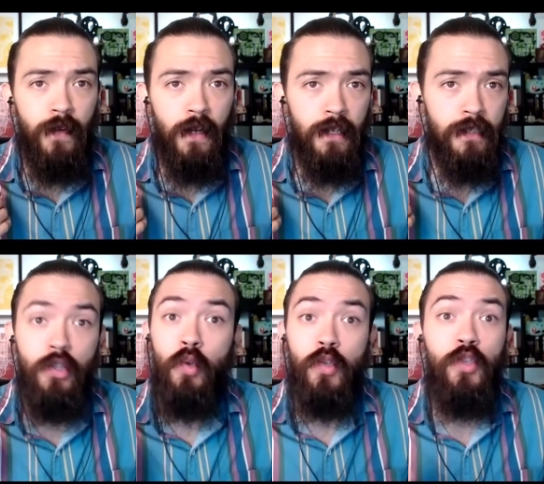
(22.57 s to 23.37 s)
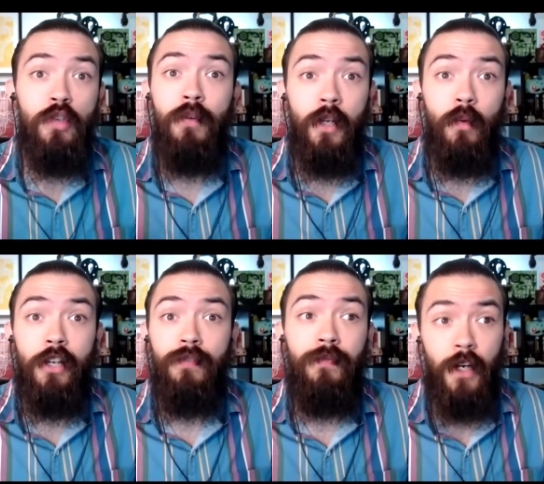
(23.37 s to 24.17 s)
did your
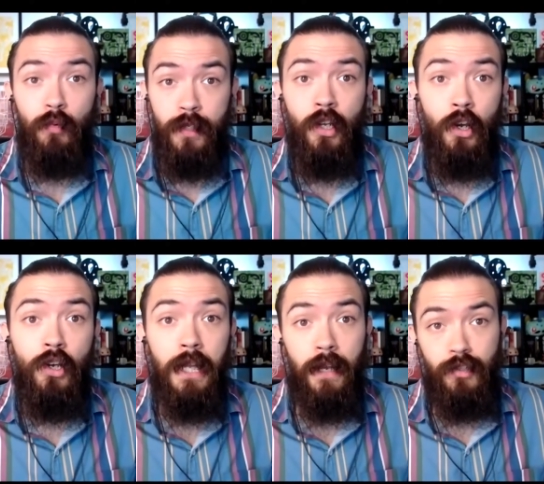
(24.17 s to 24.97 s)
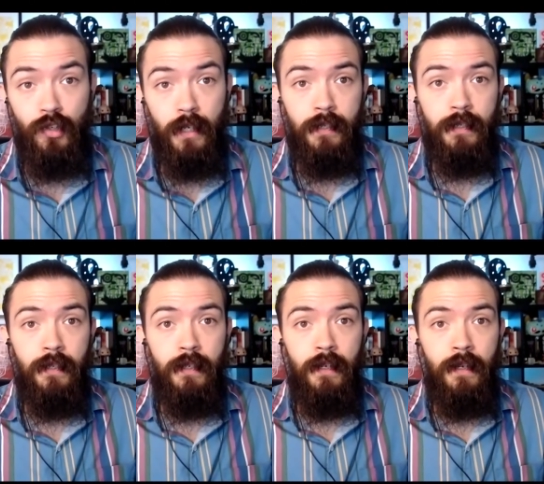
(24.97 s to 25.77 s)
superannuation fund return last year?
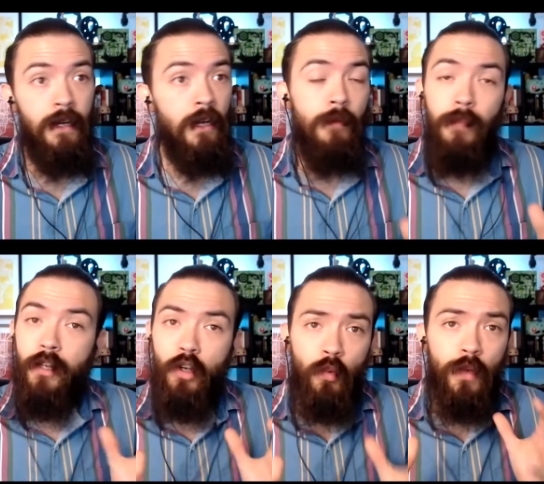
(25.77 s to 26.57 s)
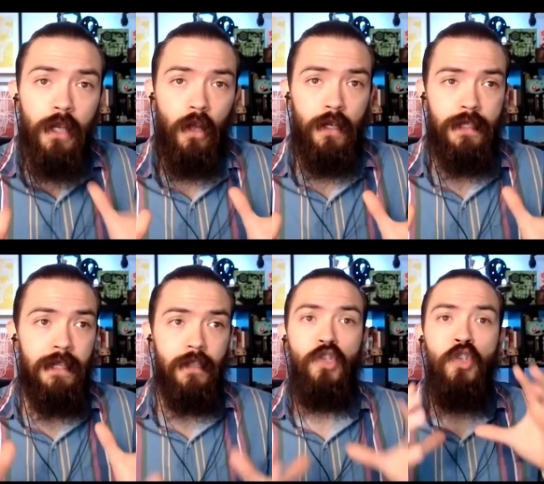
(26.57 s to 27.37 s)
Now, you've got to realize that
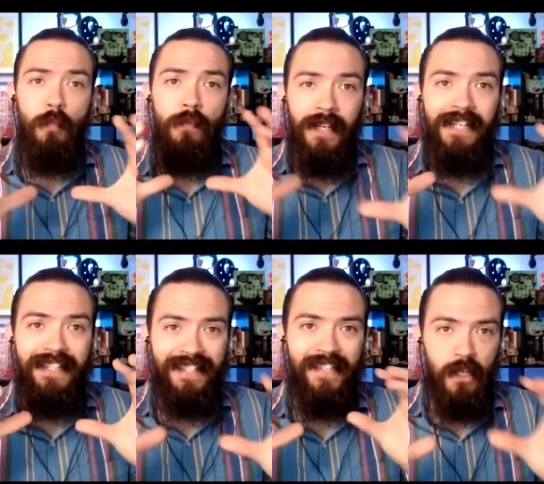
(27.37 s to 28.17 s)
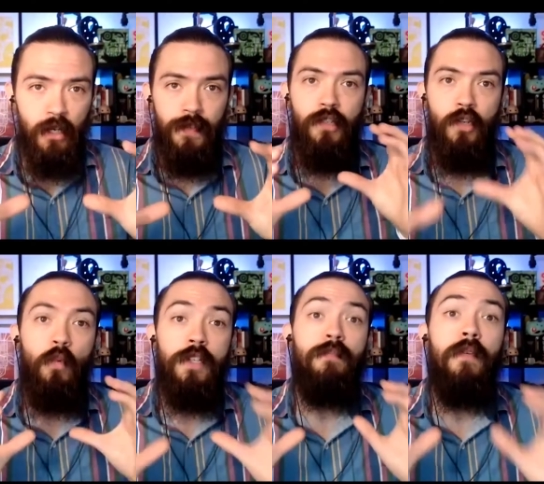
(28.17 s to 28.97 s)
the super fund itself is not
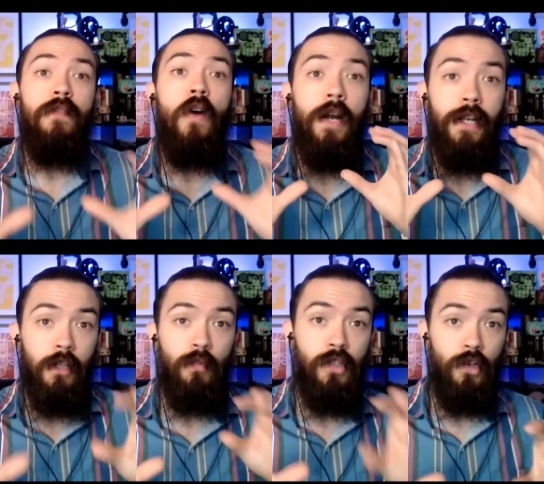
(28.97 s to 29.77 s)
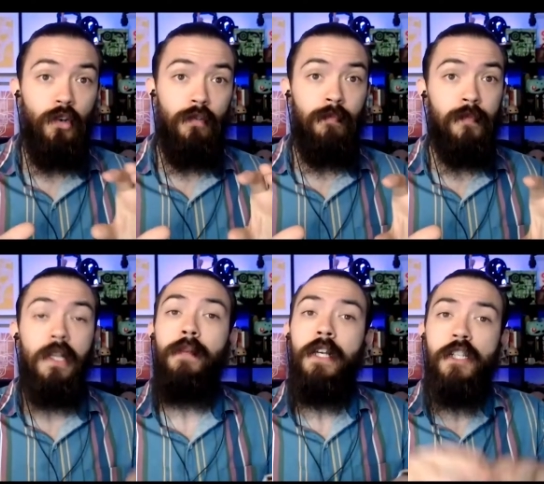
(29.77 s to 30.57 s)
what's providing the return. So
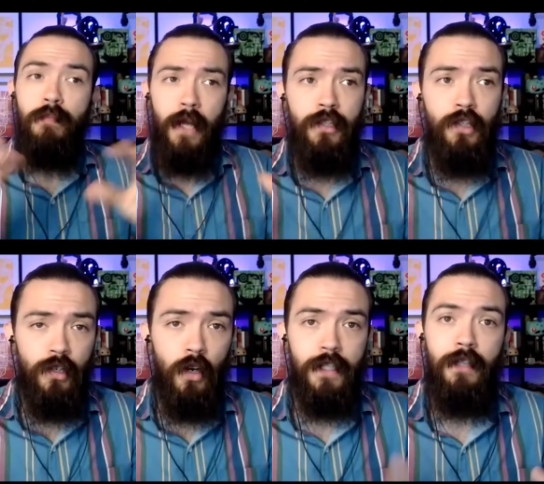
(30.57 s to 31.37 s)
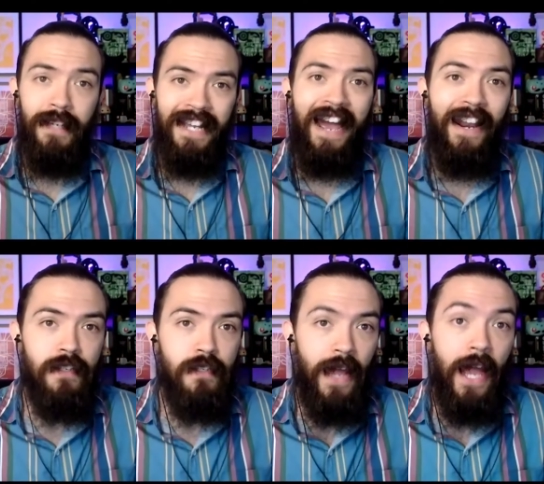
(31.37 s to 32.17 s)
let me explain to you guys the
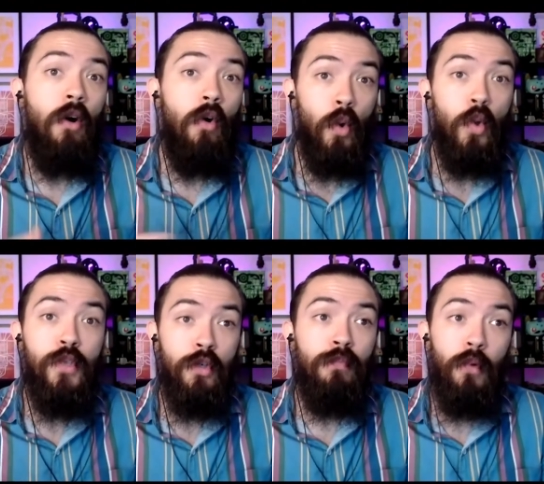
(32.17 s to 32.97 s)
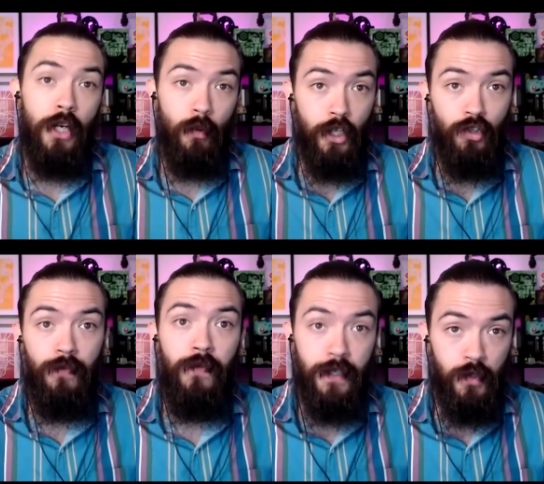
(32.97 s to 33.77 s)
mechanics of how all superannuation
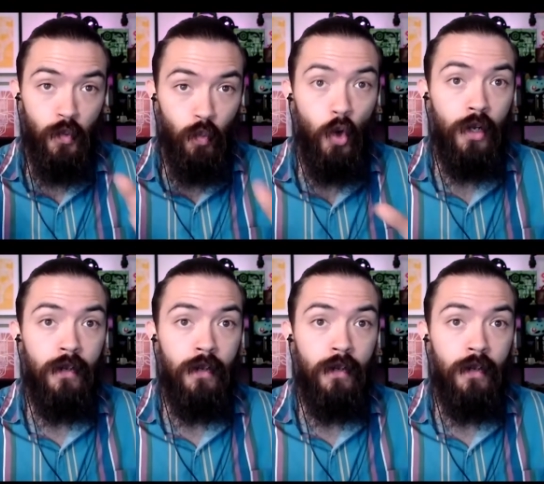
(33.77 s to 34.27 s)
funds work.